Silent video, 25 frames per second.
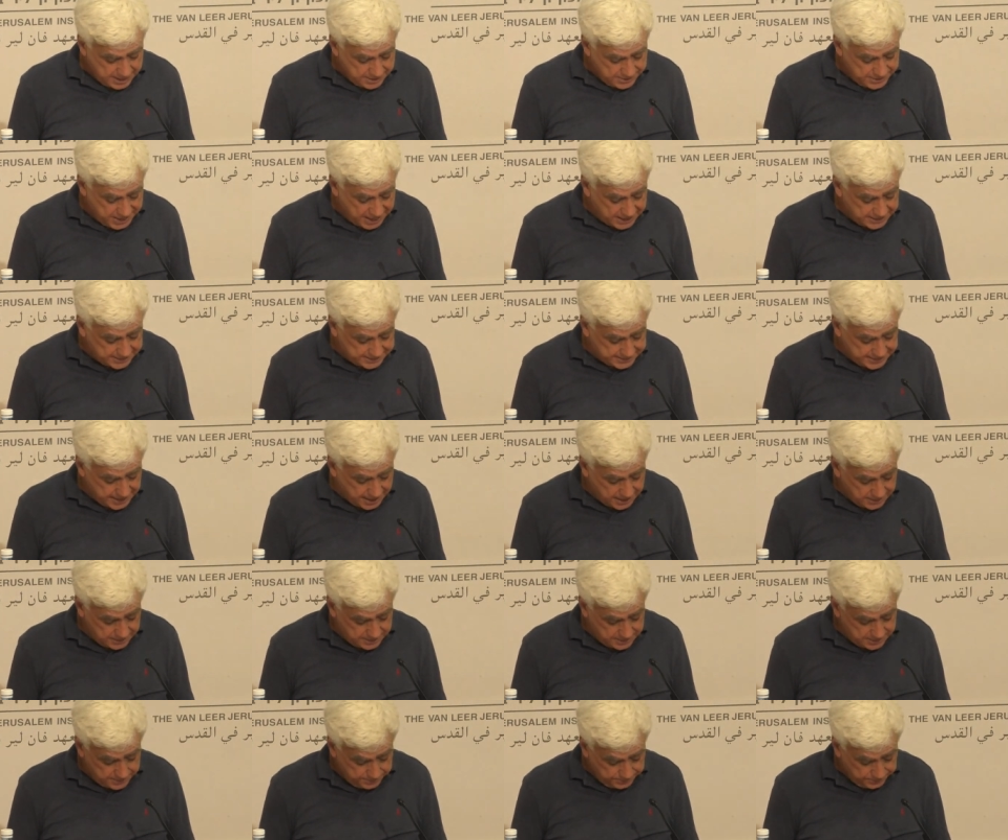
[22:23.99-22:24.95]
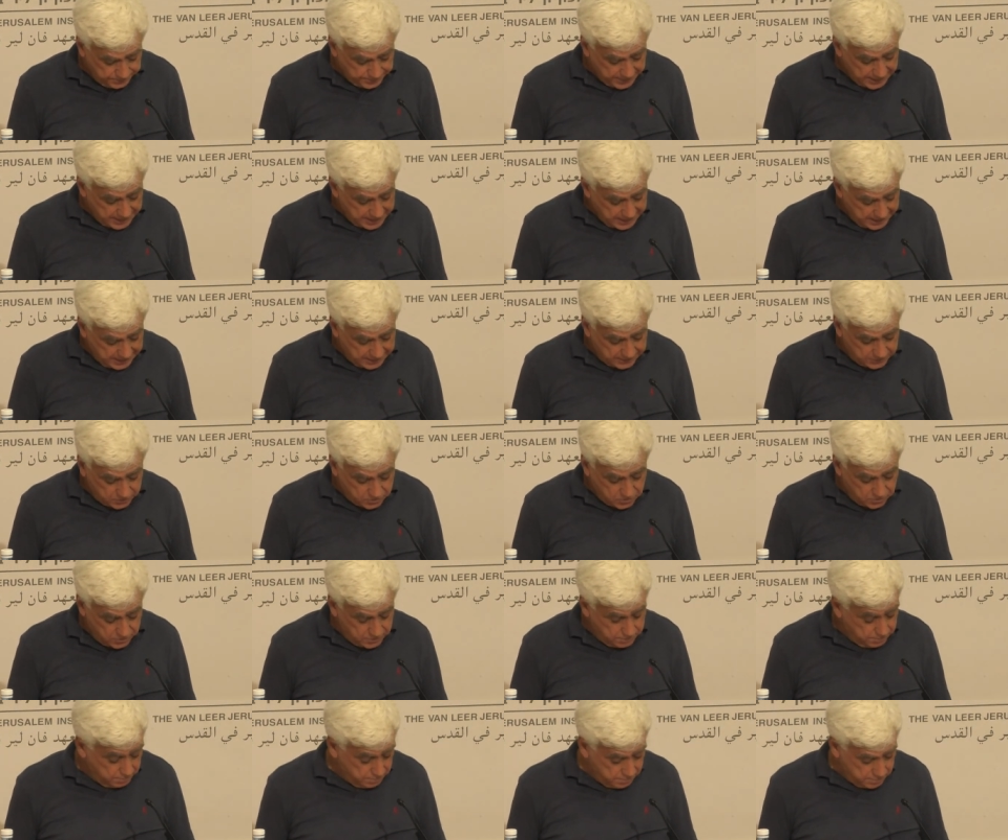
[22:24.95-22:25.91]
That said, it
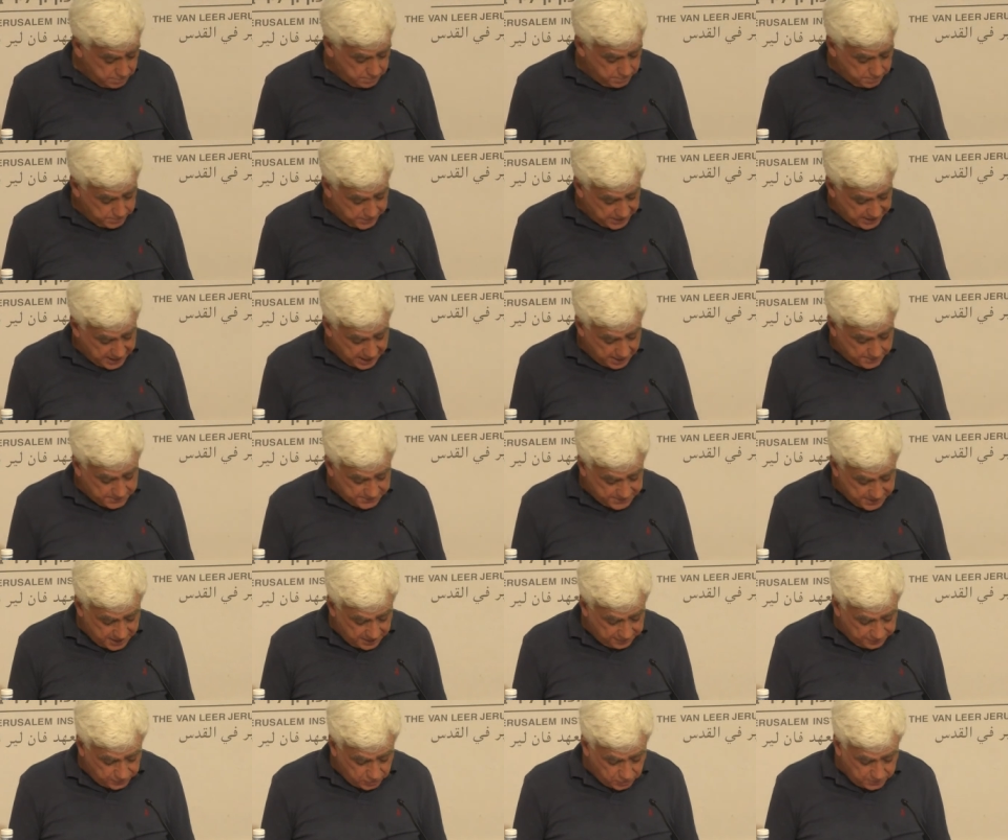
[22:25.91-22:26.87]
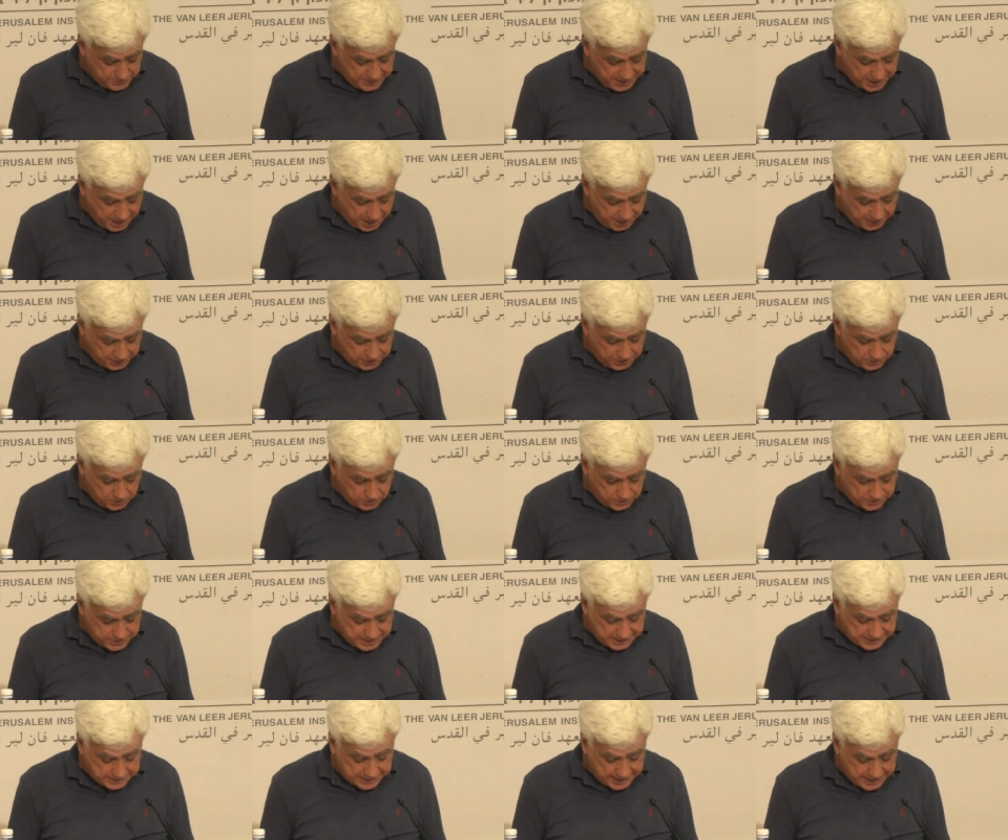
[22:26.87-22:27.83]
could perhaps therefore be argued
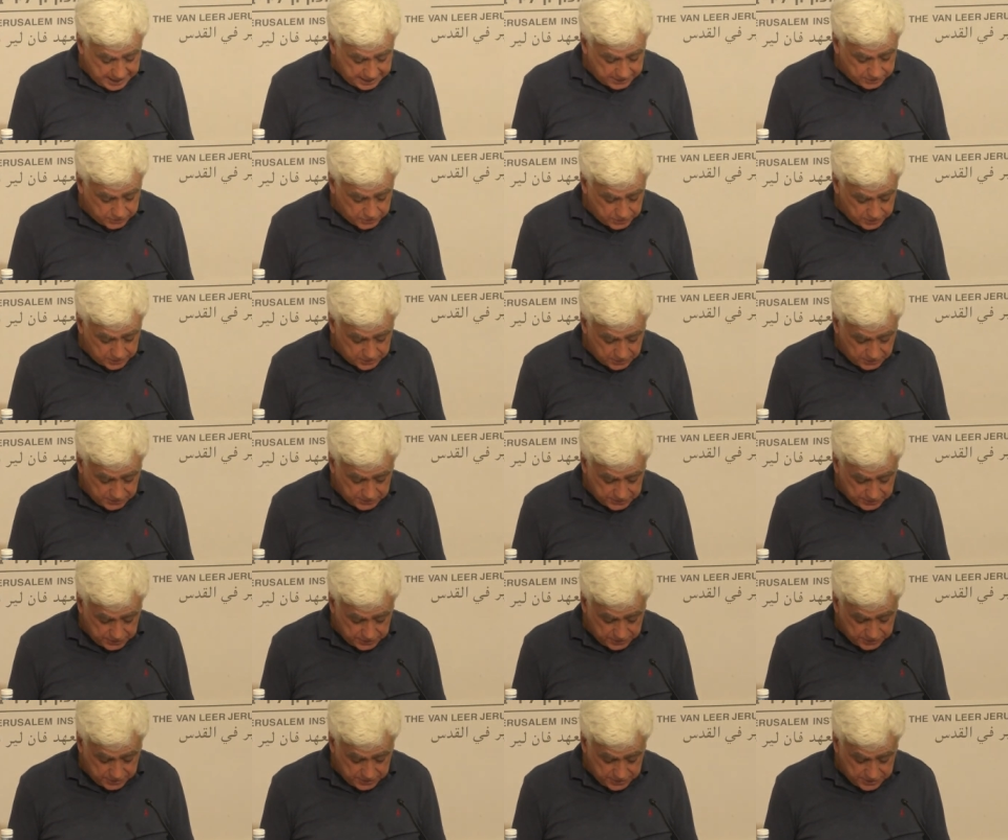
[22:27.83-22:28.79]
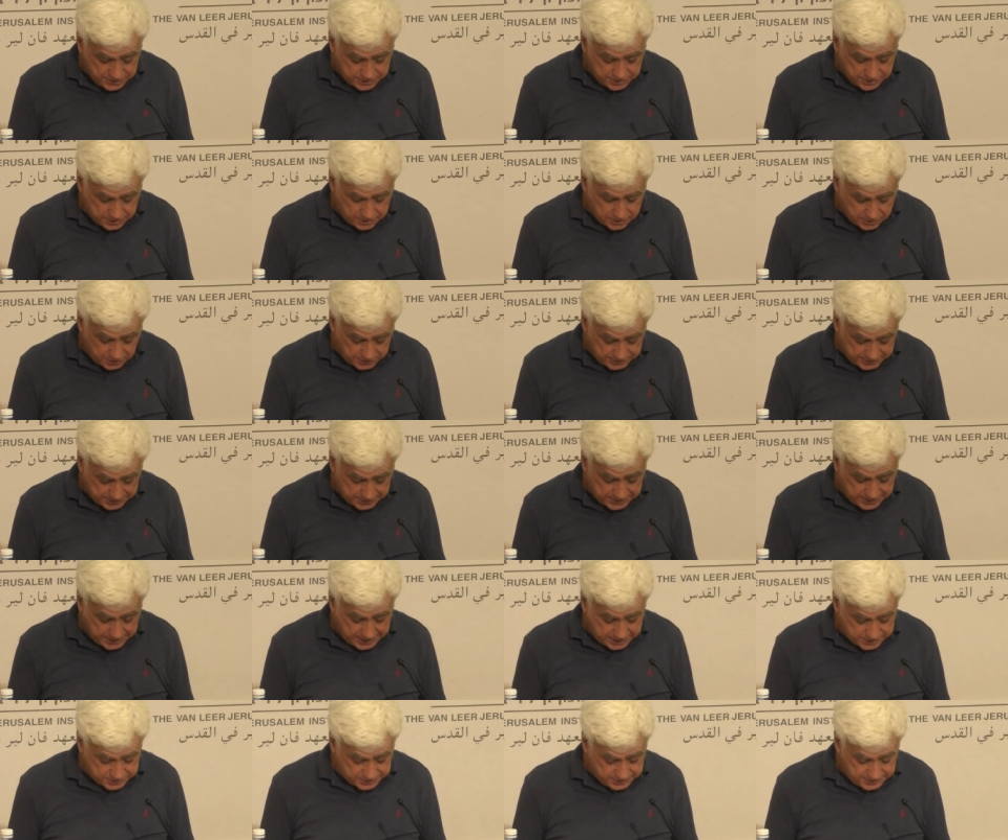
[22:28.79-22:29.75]
that electoral consider
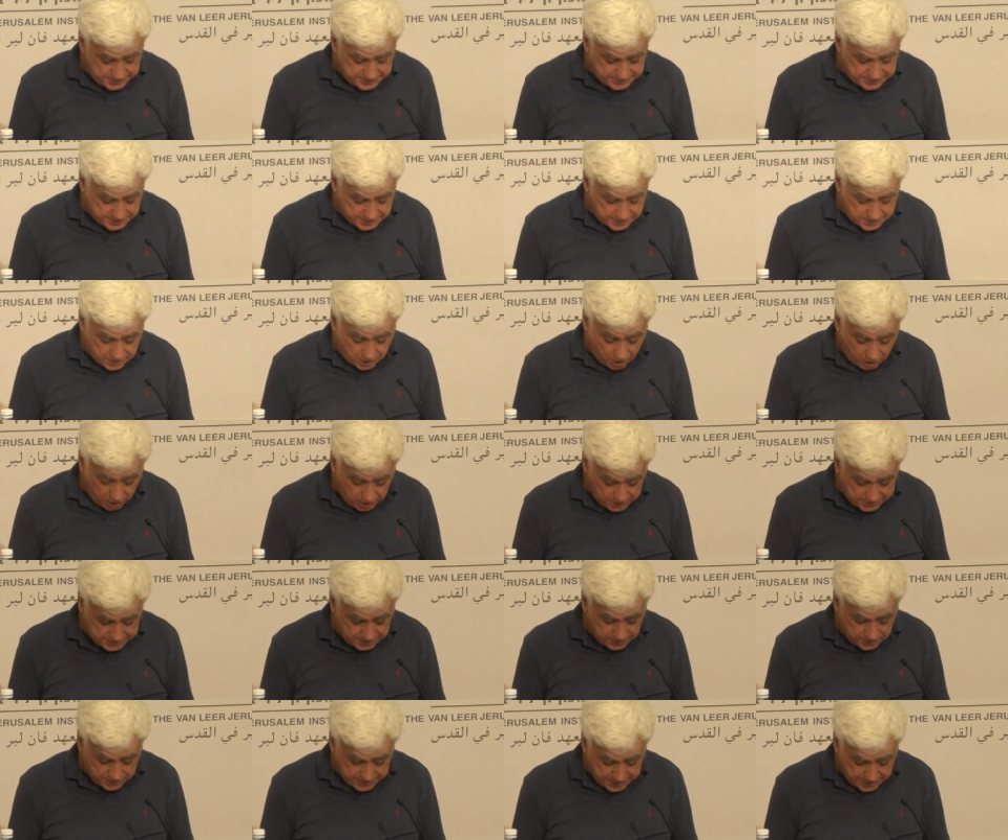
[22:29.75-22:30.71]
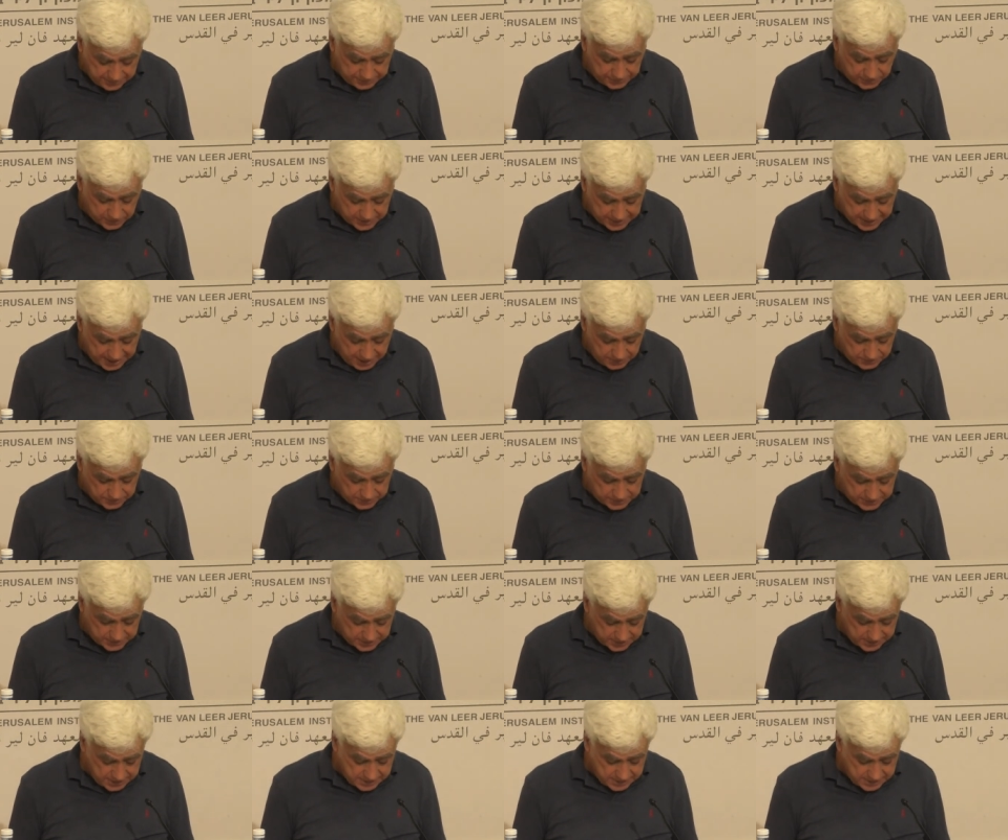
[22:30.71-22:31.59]
considerations also therefore count,